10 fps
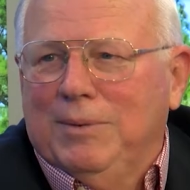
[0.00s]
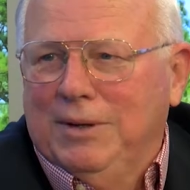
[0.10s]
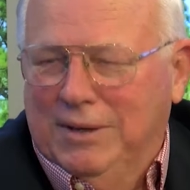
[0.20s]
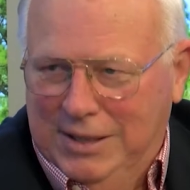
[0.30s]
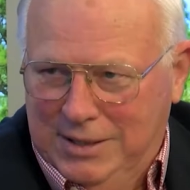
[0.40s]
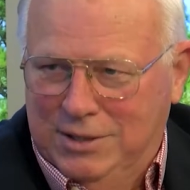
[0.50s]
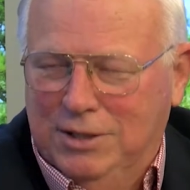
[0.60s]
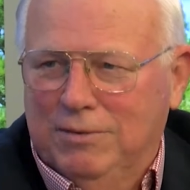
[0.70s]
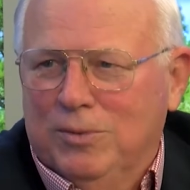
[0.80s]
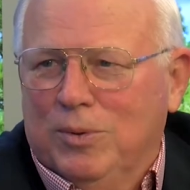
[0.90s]
look at the
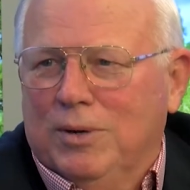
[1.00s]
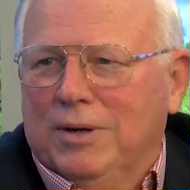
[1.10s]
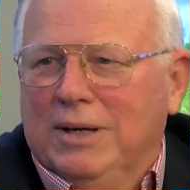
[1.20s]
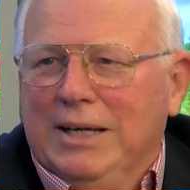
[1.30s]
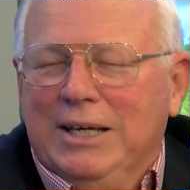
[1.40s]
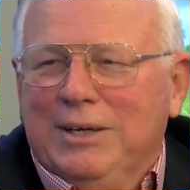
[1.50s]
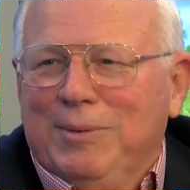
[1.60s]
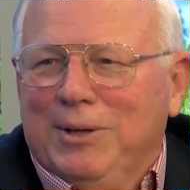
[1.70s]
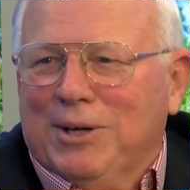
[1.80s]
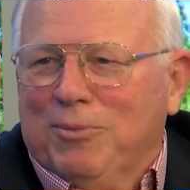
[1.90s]
Civil War,
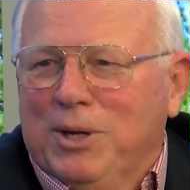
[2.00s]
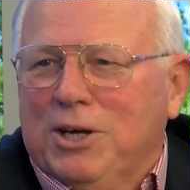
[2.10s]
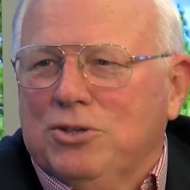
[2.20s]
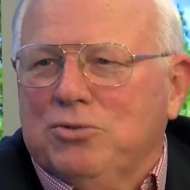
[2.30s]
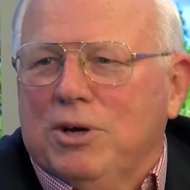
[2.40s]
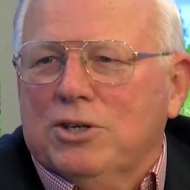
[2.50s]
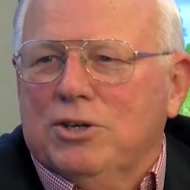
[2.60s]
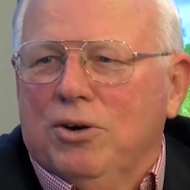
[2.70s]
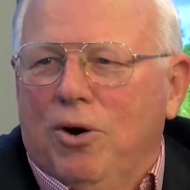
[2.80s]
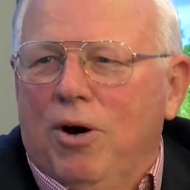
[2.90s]
we look at
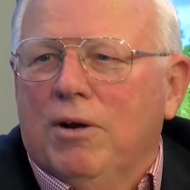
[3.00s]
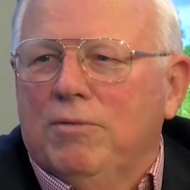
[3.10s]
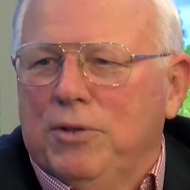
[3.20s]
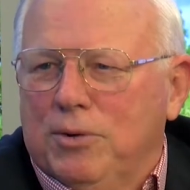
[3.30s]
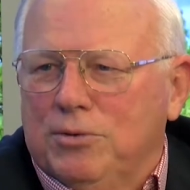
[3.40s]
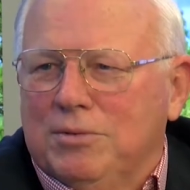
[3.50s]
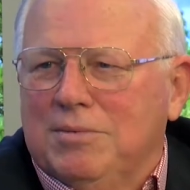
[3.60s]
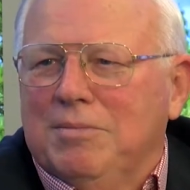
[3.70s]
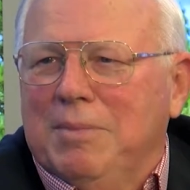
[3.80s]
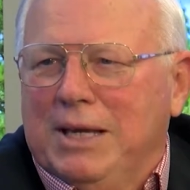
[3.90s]
Reconstruction, all of those
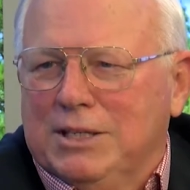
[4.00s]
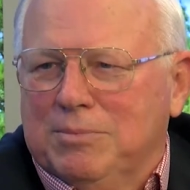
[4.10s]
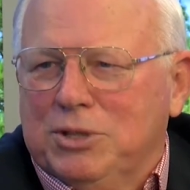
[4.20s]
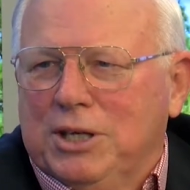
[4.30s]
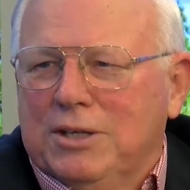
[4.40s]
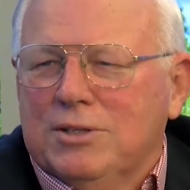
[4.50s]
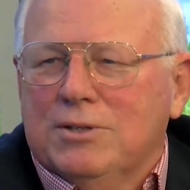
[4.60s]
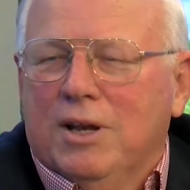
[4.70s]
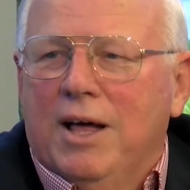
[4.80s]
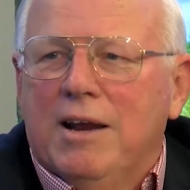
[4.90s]
make some sense.
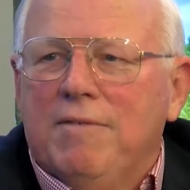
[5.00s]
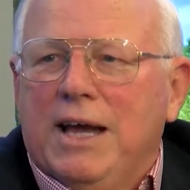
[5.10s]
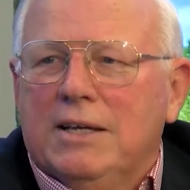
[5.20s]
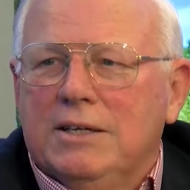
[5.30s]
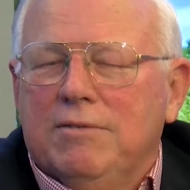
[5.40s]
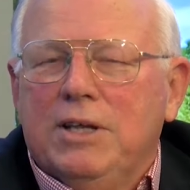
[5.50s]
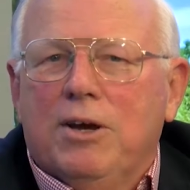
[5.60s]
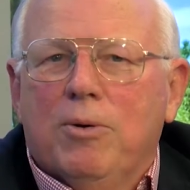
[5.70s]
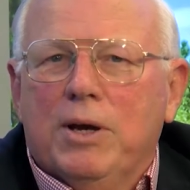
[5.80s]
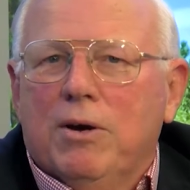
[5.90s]
There's a lot of activity
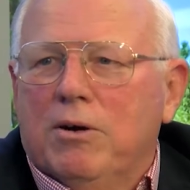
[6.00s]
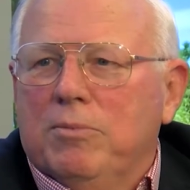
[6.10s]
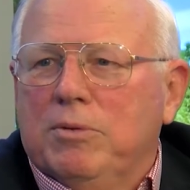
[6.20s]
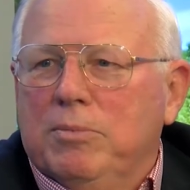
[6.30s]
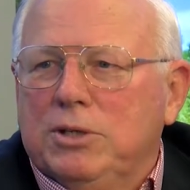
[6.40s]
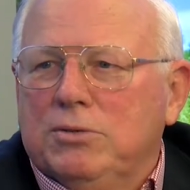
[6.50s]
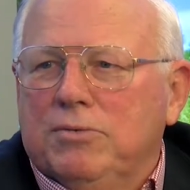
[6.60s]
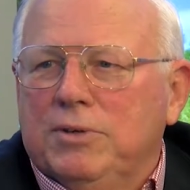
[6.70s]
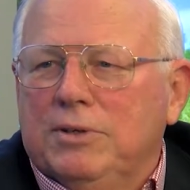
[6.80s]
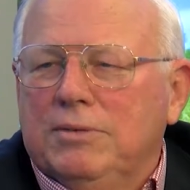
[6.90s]
going on with
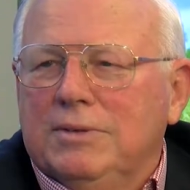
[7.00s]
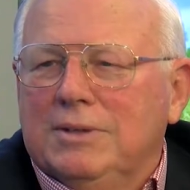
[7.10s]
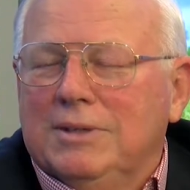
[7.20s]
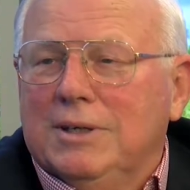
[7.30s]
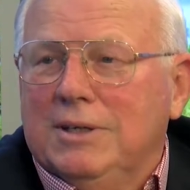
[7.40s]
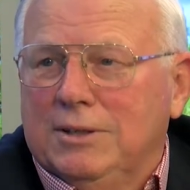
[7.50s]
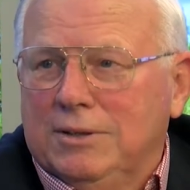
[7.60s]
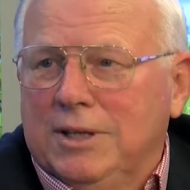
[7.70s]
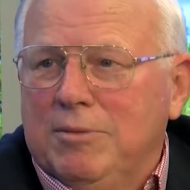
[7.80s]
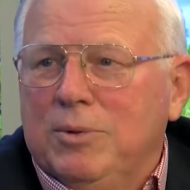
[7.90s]
Mitchellville on
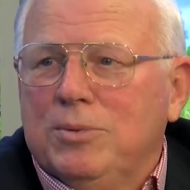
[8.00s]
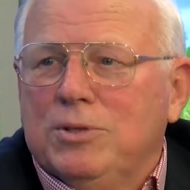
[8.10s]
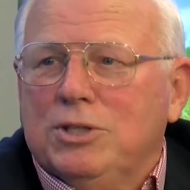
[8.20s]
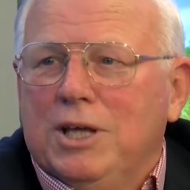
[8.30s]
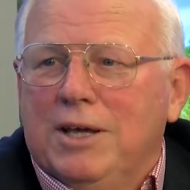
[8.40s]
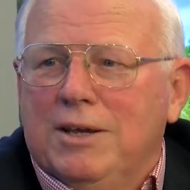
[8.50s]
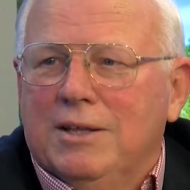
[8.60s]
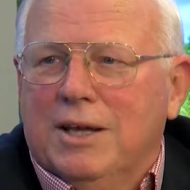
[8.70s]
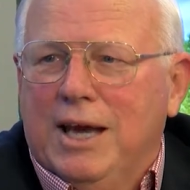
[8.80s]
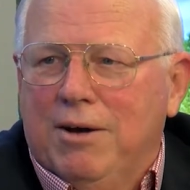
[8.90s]
Hilton Head. Both the state
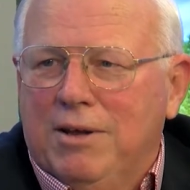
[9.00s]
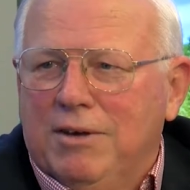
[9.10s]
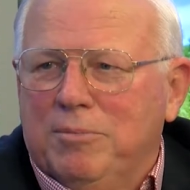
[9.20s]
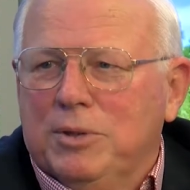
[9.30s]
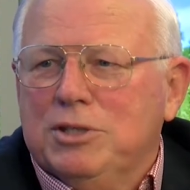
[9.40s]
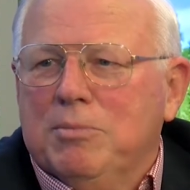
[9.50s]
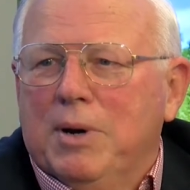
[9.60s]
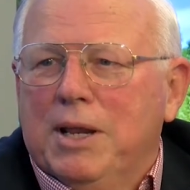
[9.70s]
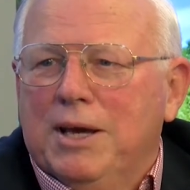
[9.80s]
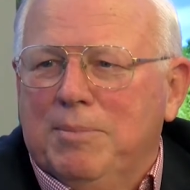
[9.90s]
and the county have put some
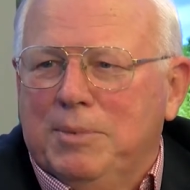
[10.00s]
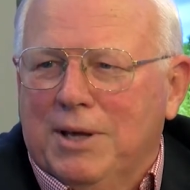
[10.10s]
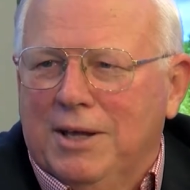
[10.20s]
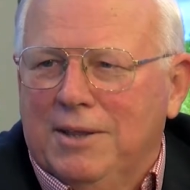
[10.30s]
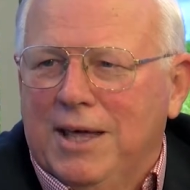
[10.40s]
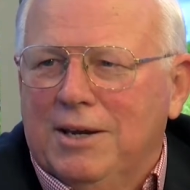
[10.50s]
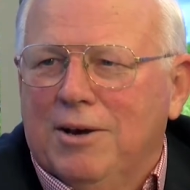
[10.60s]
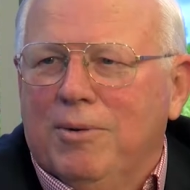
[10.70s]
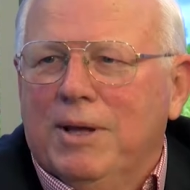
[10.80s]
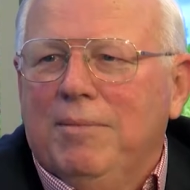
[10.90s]
money up to get that
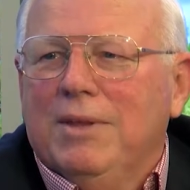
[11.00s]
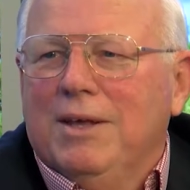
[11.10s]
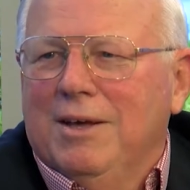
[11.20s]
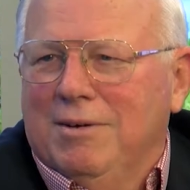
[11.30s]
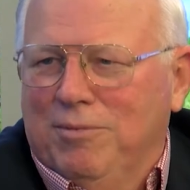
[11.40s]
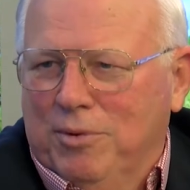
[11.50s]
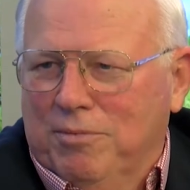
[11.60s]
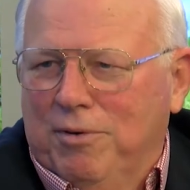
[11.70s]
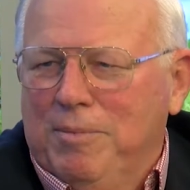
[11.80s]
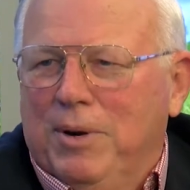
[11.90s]
going. Fort
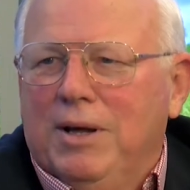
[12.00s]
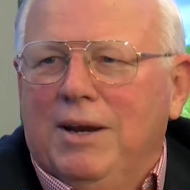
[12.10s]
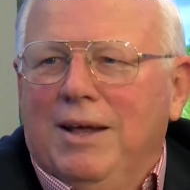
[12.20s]
Fremont.